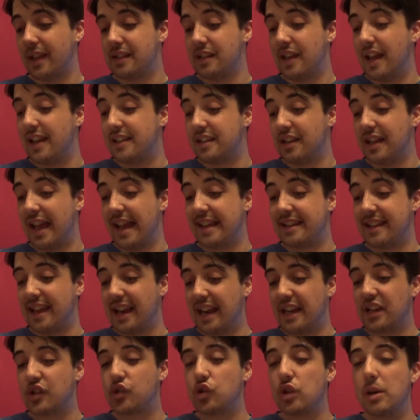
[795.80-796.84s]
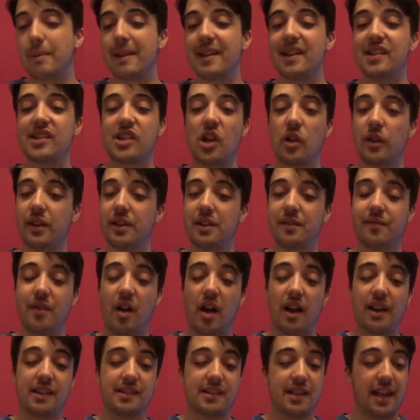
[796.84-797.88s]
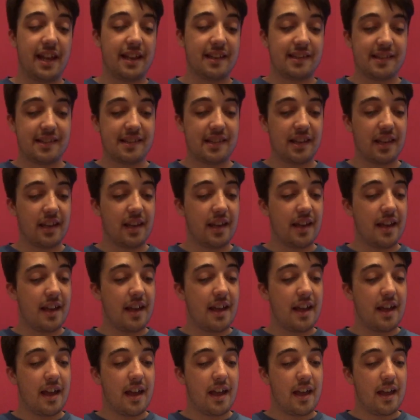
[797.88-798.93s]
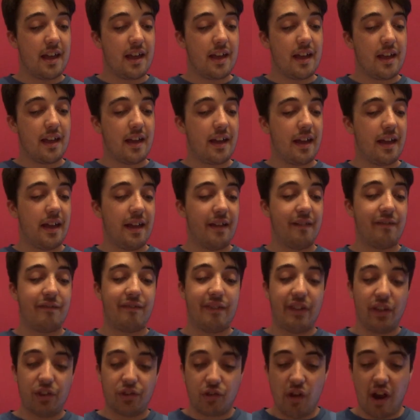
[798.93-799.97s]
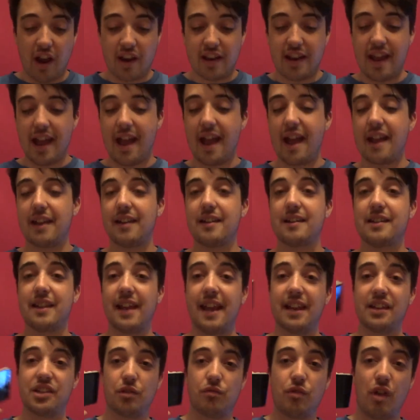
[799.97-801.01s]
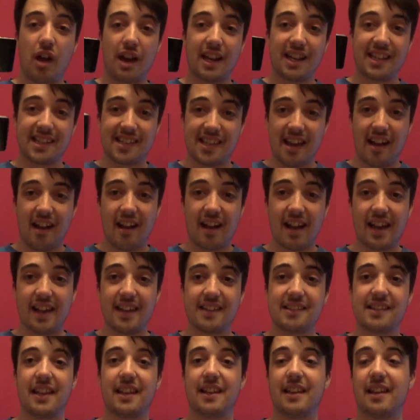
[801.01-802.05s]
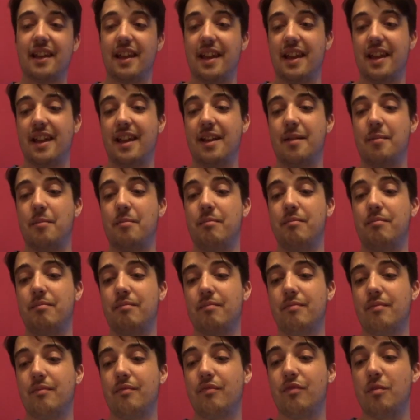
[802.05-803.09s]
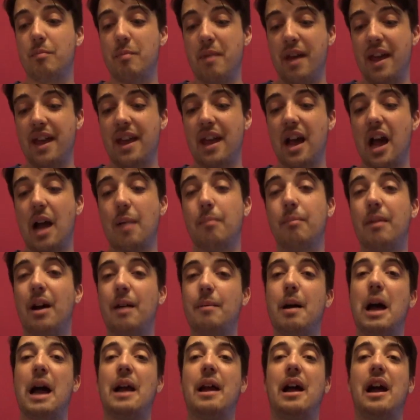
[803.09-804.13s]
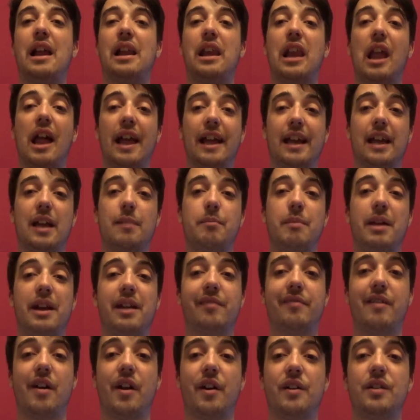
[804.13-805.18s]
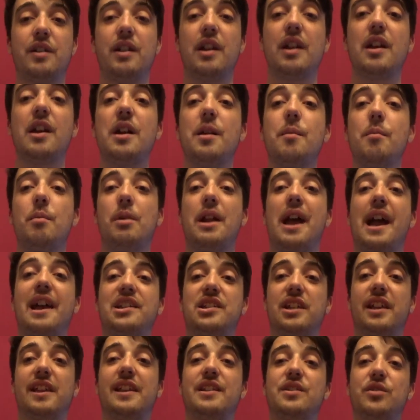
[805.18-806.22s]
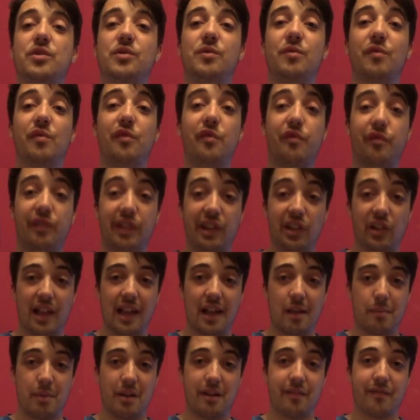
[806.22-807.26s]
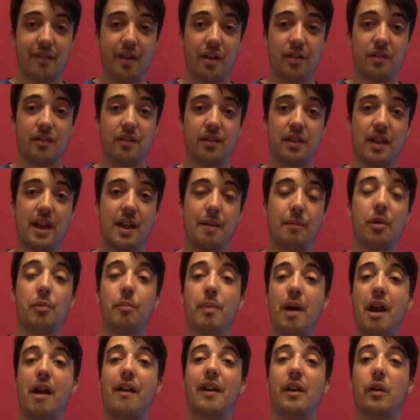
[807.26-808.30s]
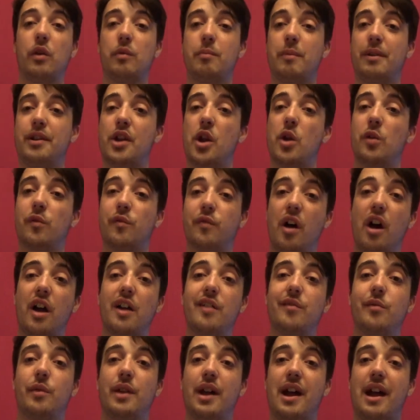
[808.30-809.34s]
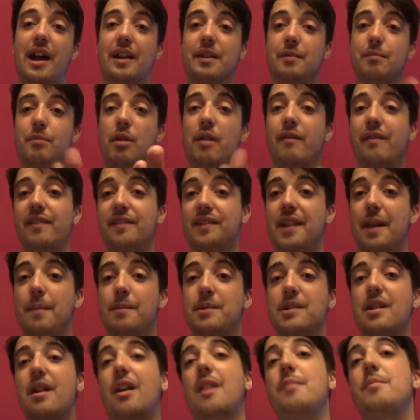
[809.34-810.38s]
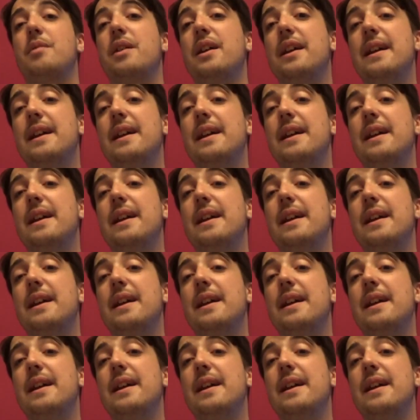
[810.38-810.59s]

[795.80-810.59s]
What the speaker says: It's an extremely solid device. It feels great in your hand. It's the right size. For me, I like a big phone, but actually this doesn't feel like a big phone. Comparing it with my Note 5 when I had both at the same time,